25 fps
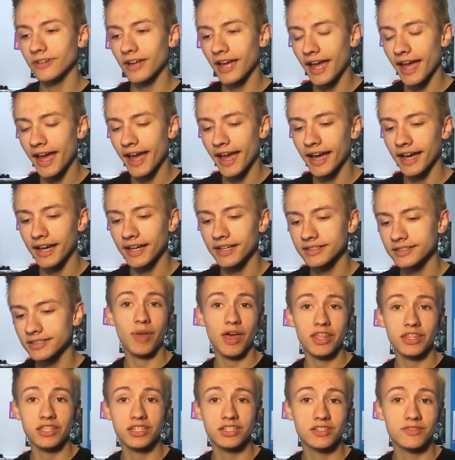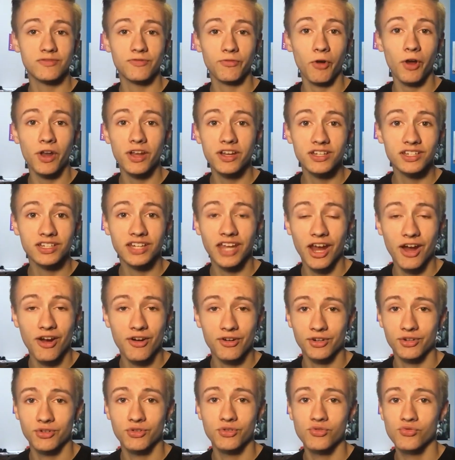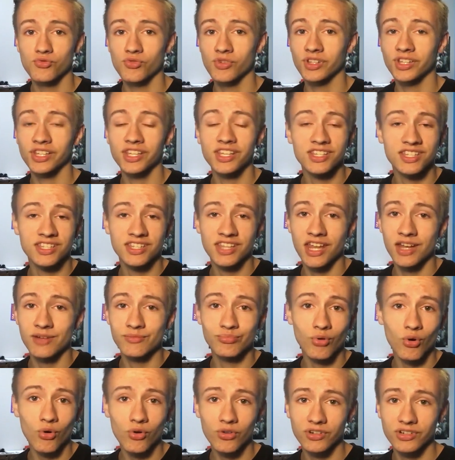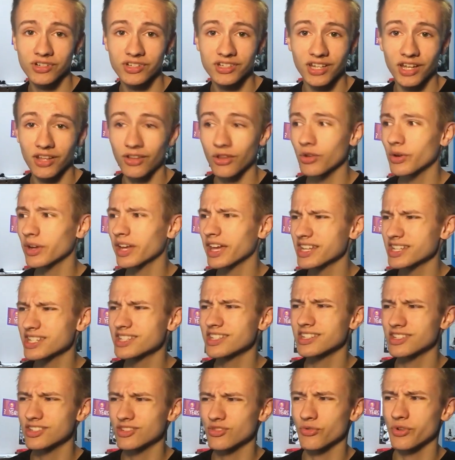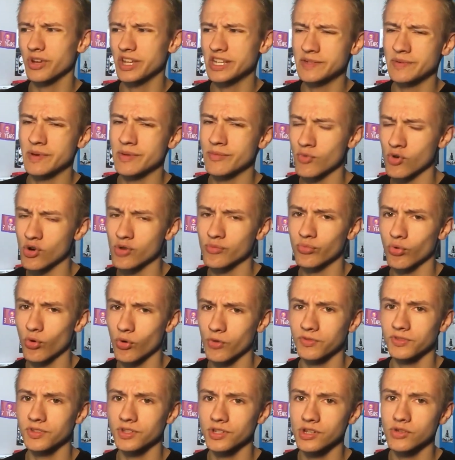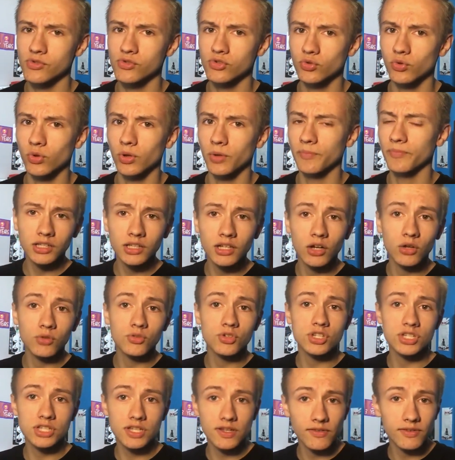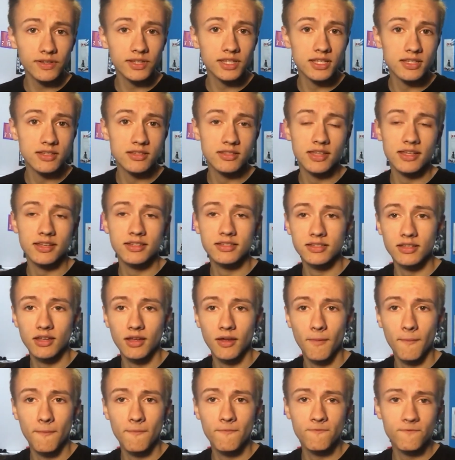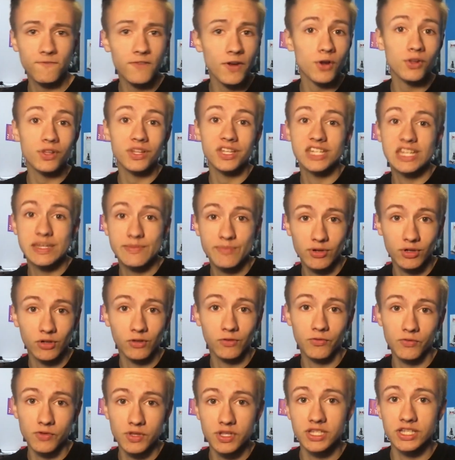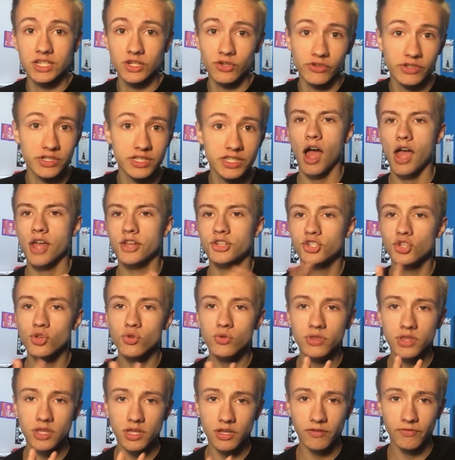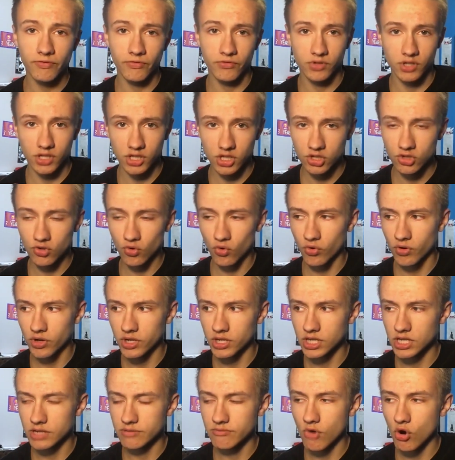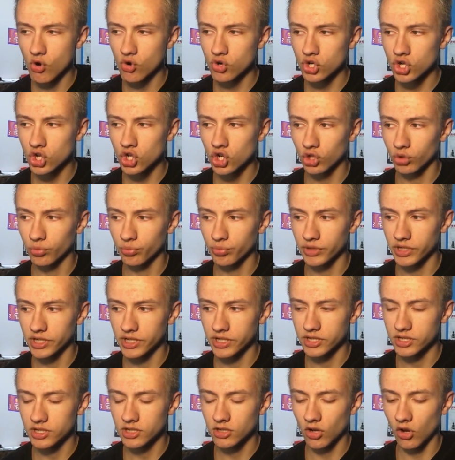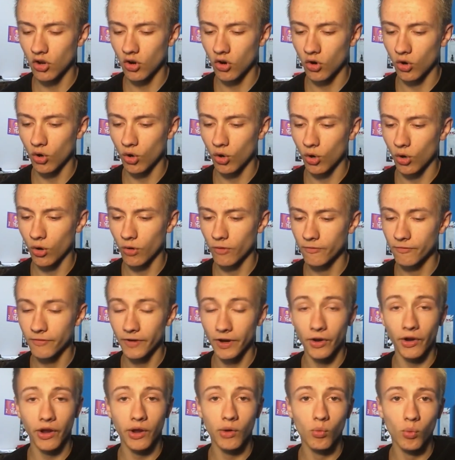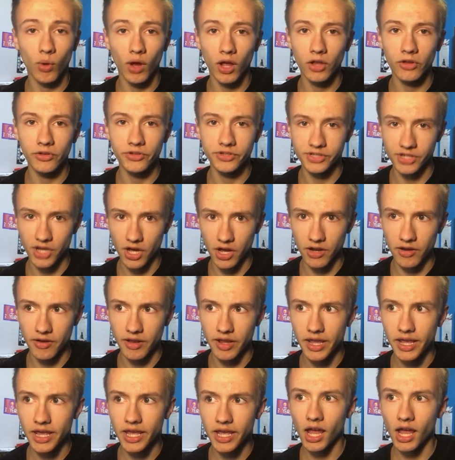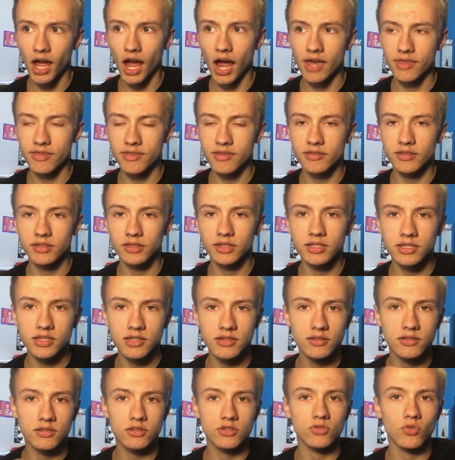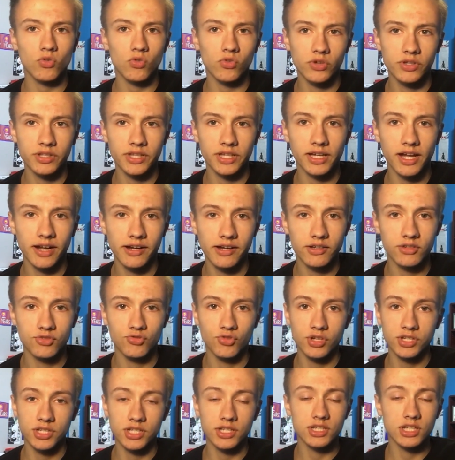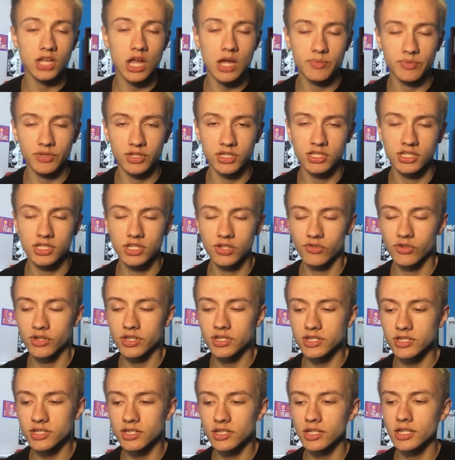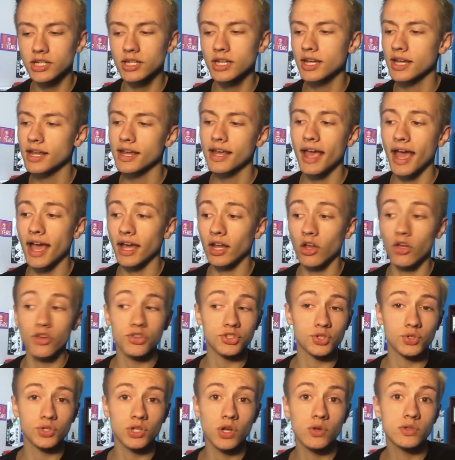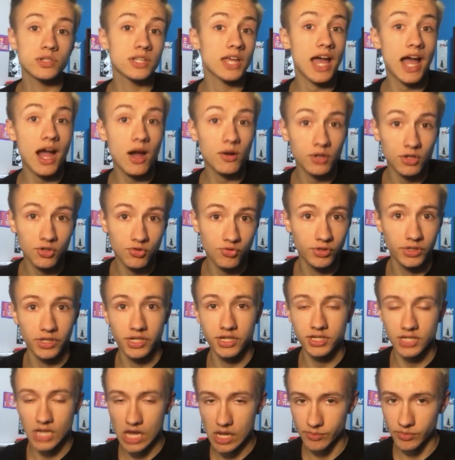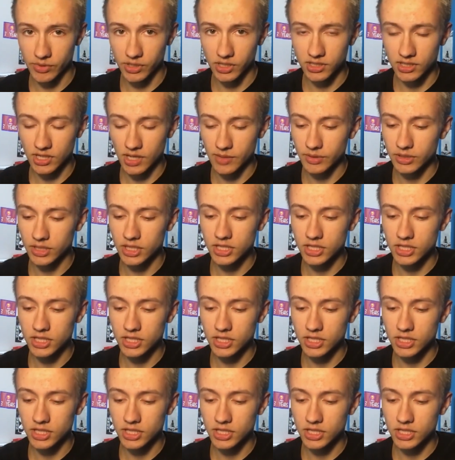had best friend character who really isn't that important, although I guess in this story he's a bit more important than usual. Just stuff like this that's fairly typical for the series. I do think for this story the emotional beats are very well done. I think that this is a story that kind of treats its topics seriously, and also knows how to treat its topics. I mean,